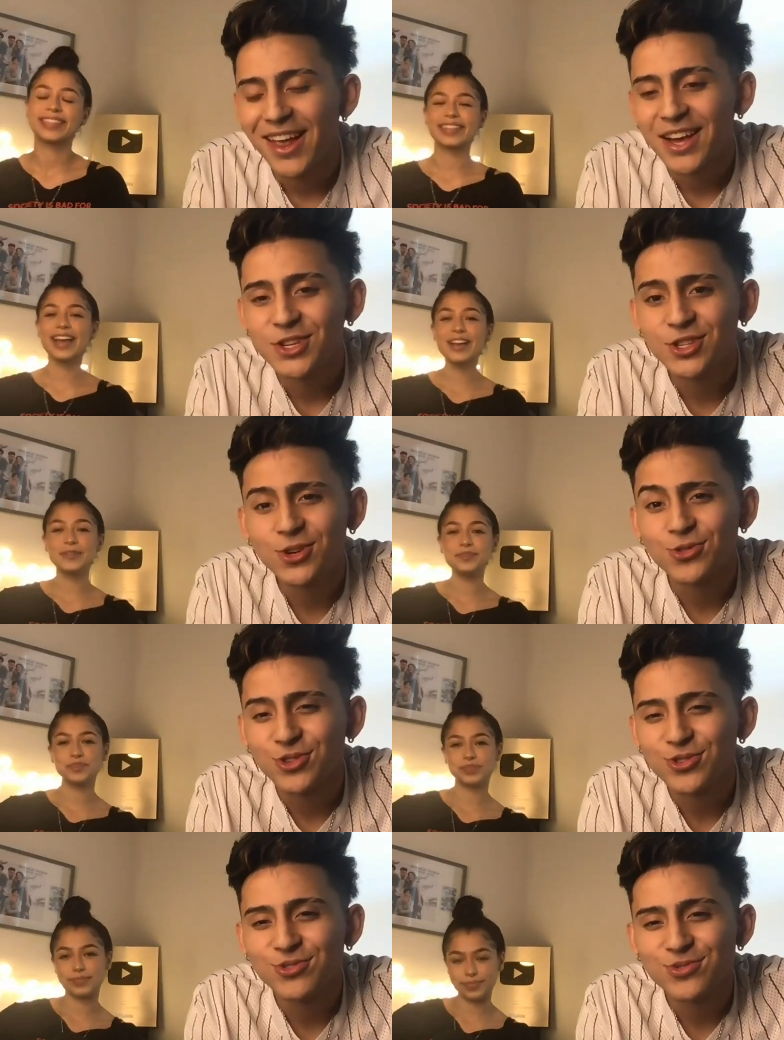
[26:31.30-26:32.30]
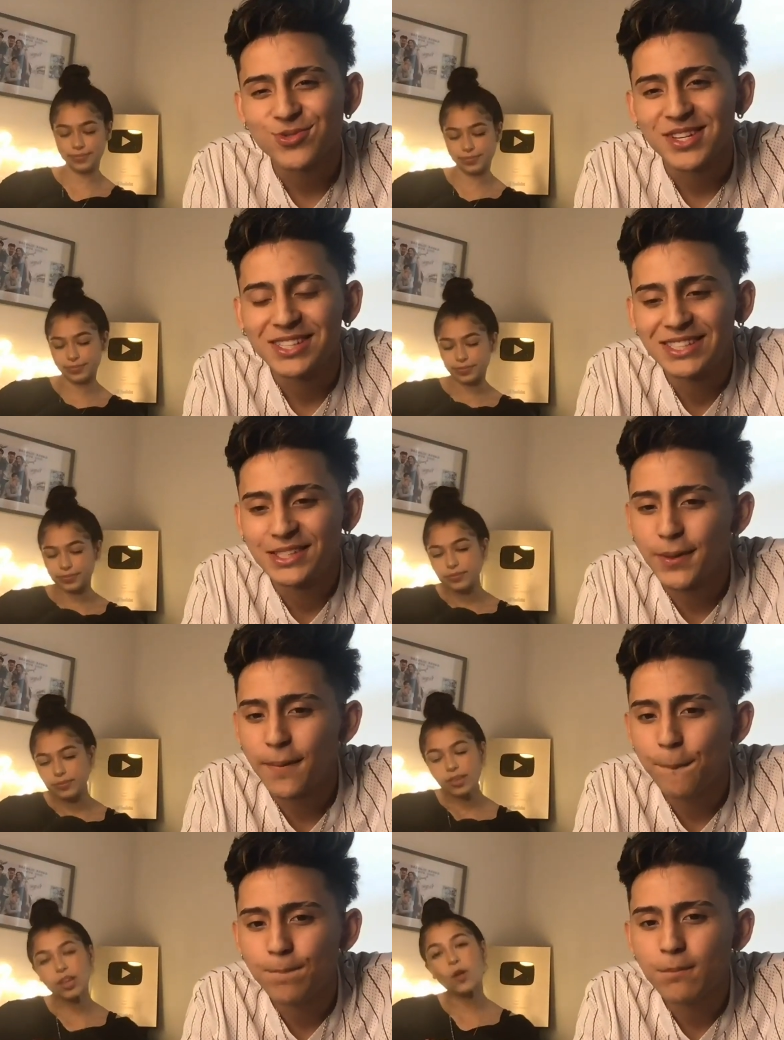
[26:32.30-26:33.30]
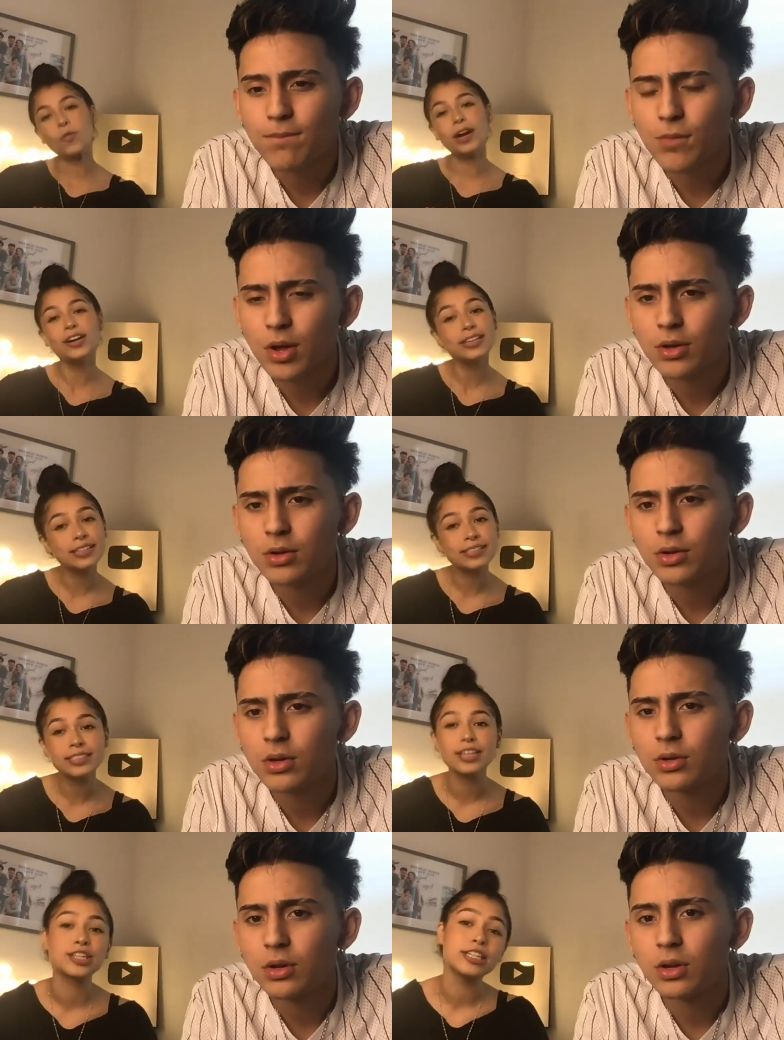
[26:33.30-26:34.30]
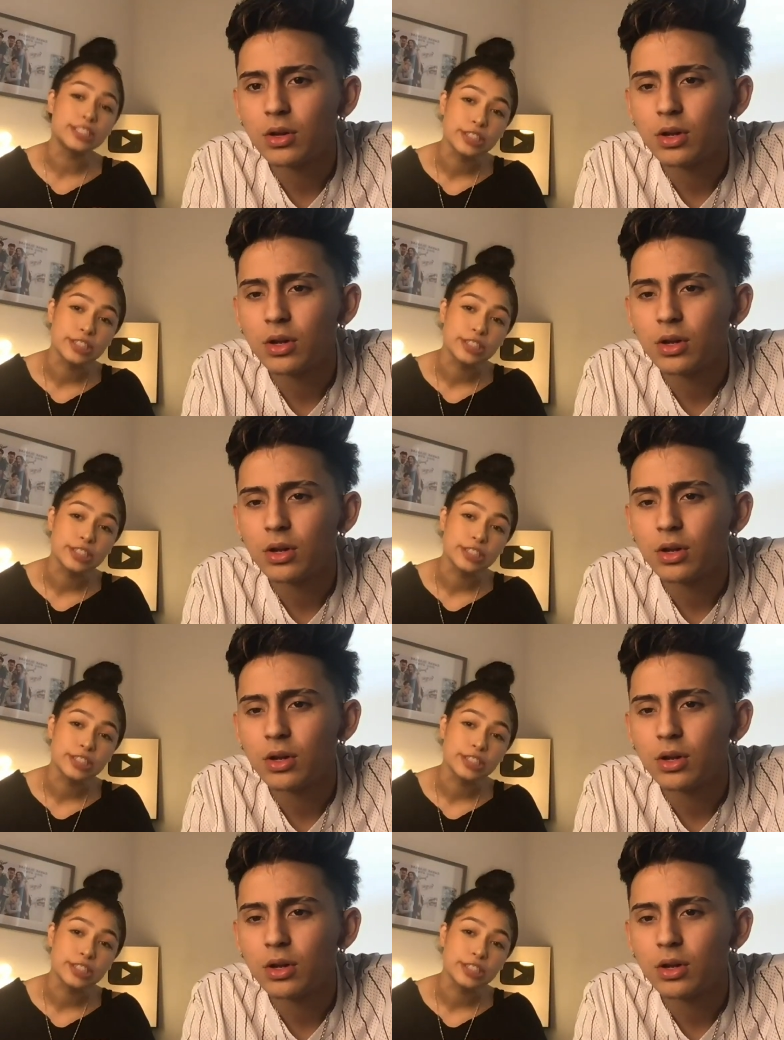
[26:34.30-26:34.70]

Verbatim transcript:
Speaker 1: nice. soon, soon, soon.
Speaker 2: Where is your dream